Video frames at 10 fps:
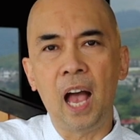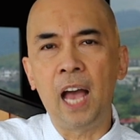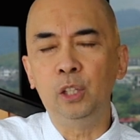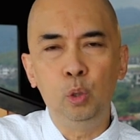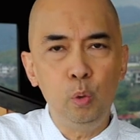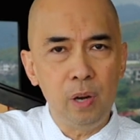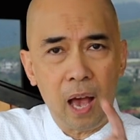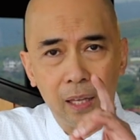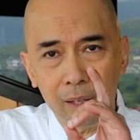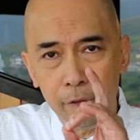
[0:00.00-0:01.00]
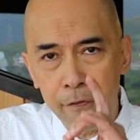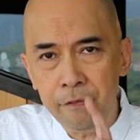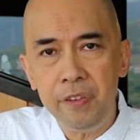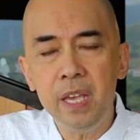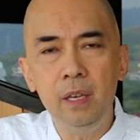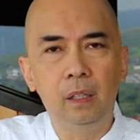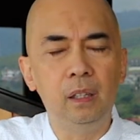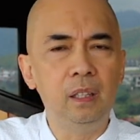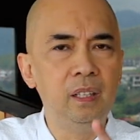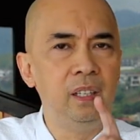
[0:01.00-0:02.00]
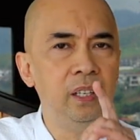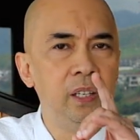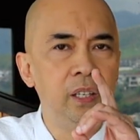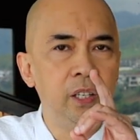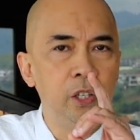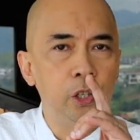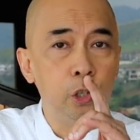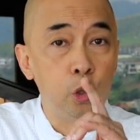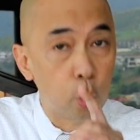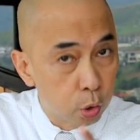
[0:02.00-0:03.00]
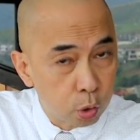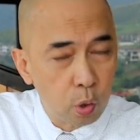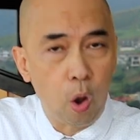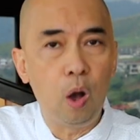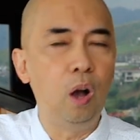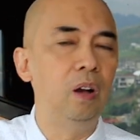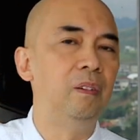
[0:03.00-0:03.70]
I do not feel your song.